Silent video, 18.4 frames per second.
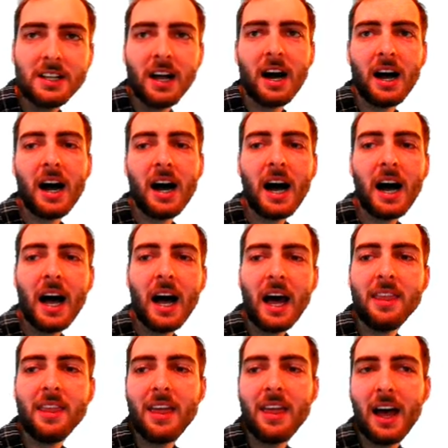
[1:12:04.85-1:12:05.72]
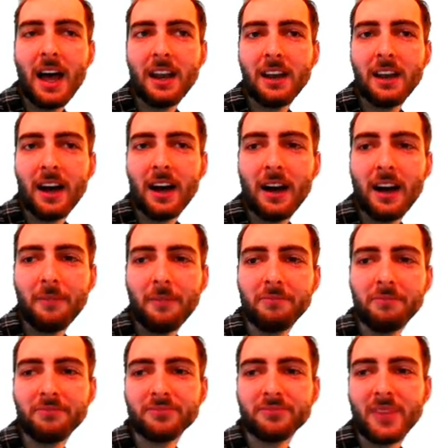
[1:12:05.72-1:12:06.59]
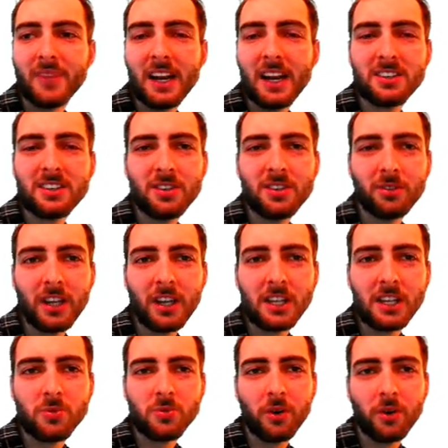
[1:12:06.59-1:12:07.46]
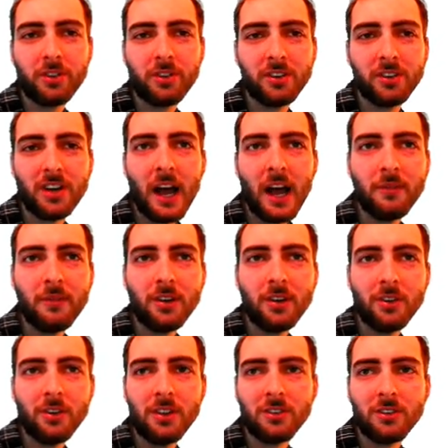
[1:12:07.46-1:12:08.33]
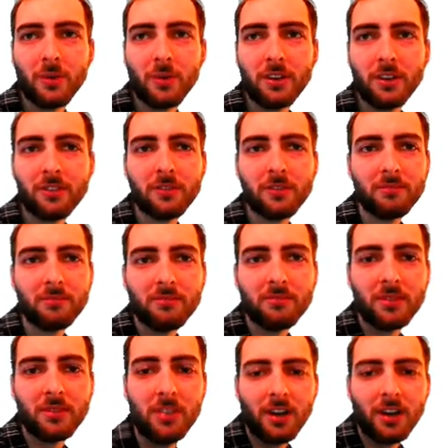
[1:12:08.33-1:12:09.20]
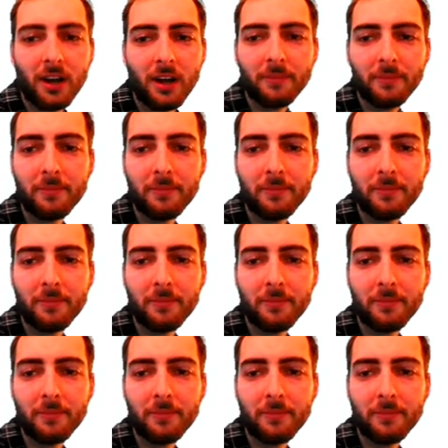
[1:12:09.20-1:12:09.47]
And then I just don't think it's worth your time to do these ones. It's not.